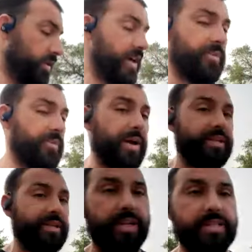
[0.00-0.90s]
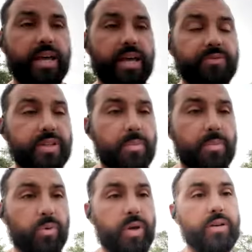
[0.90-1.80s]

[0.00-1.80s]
have about 10 minutes left at that point